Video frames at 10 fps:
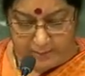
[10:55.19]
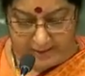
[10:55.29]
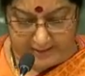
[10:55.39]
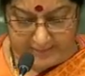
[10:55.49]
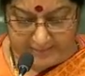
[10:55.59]

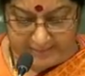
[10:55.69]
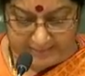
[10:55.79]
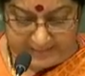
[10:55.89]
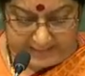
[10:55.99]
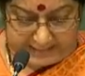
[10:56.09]
Terrorism
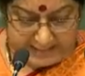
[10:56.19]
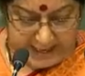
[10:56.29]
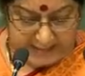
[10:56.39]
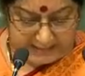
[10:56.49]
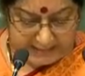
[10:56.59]
has way
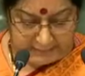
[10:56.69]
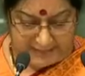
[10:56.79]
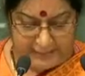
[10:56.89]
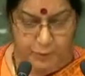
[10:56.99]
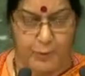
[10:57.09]

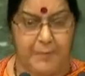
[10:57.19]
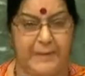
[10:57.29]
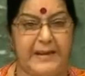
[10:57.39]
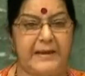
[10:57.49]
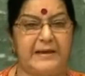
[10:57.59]
beyond
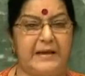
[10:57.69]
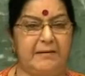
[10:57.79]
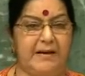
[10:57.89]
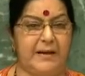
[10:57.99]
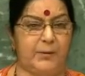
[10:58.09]
affecting
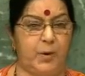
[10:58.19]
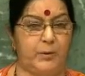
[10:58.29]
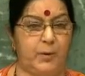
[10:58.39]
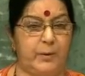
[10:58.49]
individuals or nations.